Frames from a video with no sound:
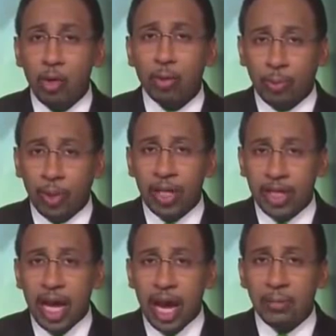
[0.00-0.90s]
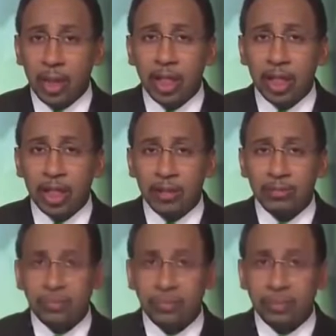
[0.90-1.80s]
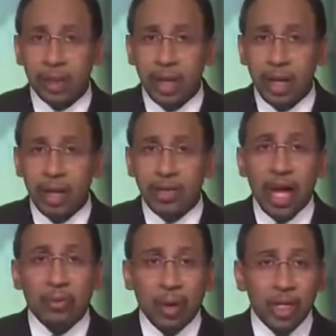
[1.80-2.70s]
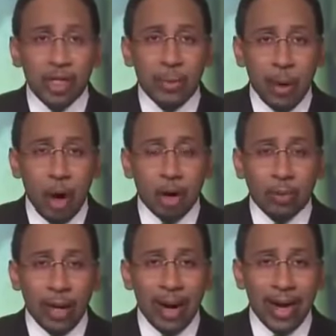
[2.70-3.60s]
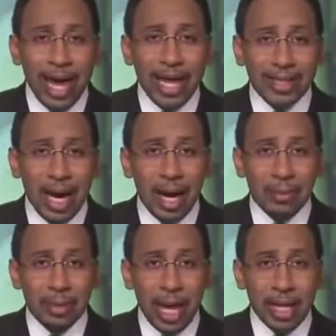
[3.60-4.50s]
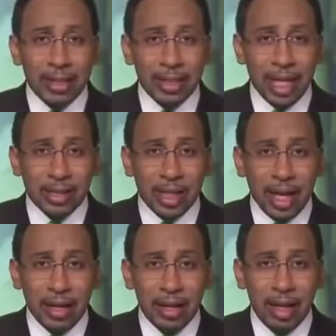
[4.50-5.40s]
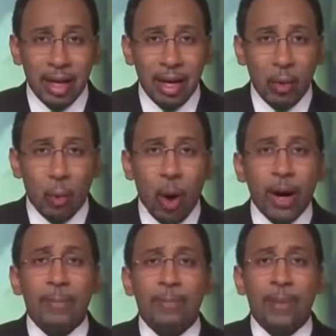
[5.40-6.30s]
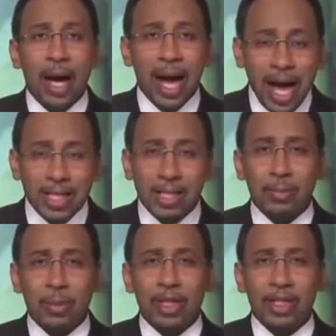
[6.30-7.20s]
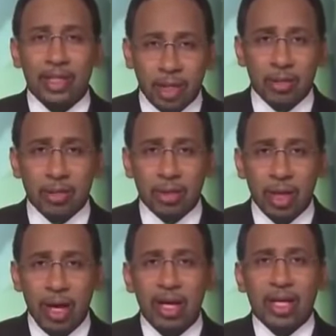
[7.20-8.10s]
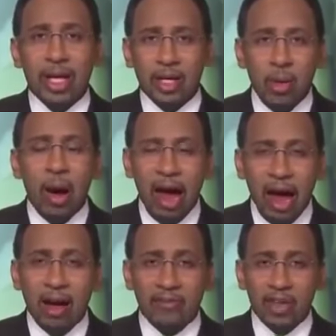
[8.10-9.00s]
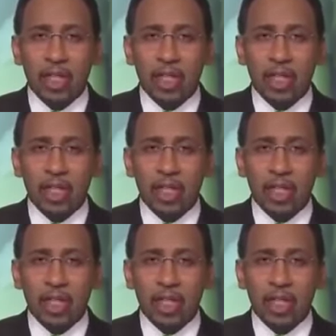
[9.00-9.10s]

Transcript: who's pretty damn good. They rushed the ball around eight times last yesterday. What possible excuse can you have